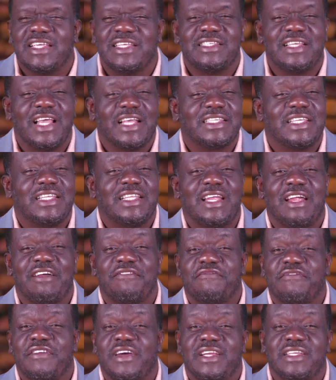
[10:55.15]
And I said there are
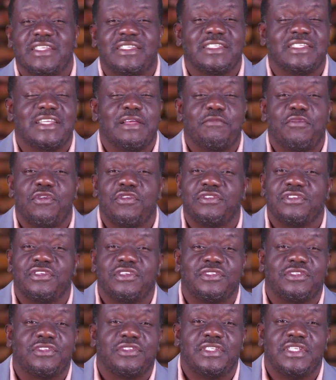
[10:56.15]
Pharisees amongst
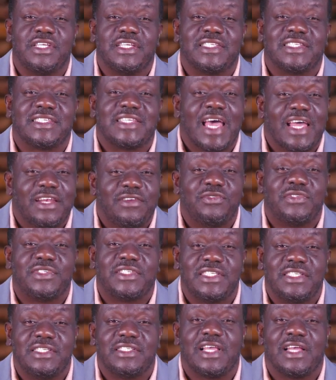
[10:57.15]
us today,
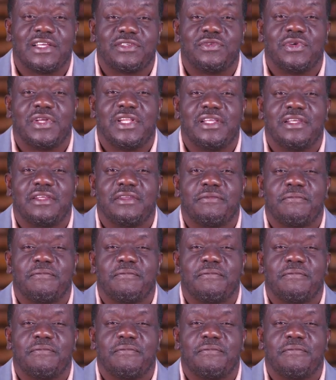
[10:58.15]
Sadducees actually.